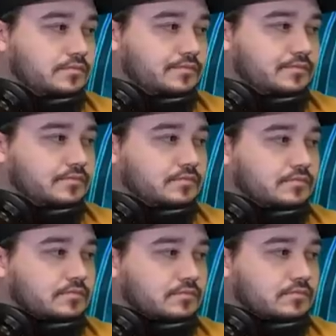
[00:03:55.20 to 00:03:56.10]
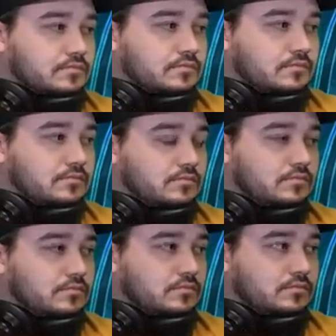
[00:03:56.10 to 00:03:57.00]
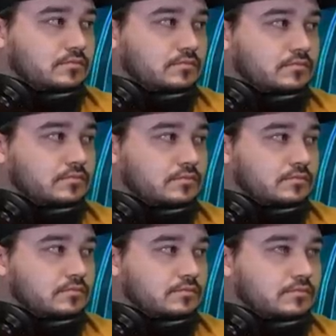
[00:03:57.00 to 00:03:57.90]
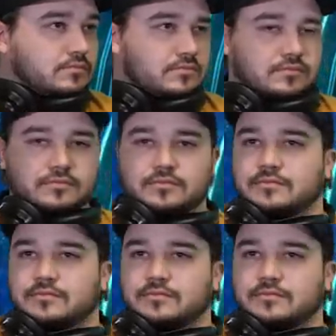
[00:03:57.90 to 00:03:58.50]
No words are spoken by the person on screen.